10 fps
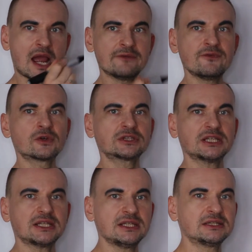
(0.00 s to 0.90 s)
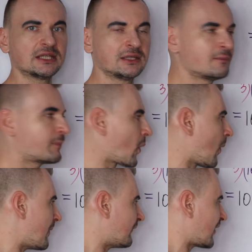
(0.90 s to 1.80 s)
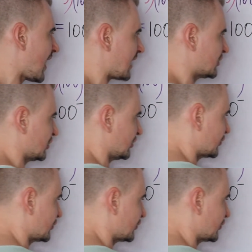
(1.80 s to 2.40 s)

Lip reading: convert it into an improper fraction.